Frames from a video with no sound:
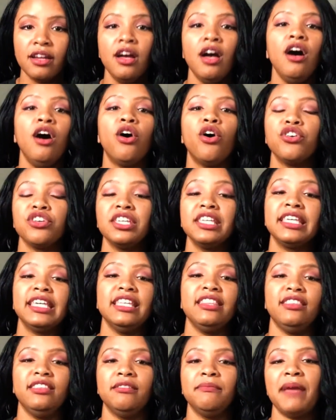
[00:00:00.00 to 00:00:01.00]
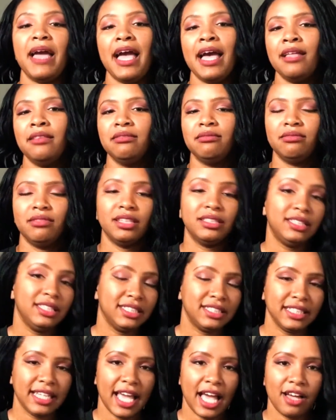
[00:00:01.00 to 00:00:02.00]
or you can get them at the Disney
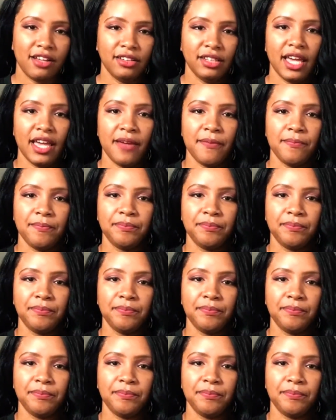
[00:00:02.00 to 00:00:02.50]
outlet.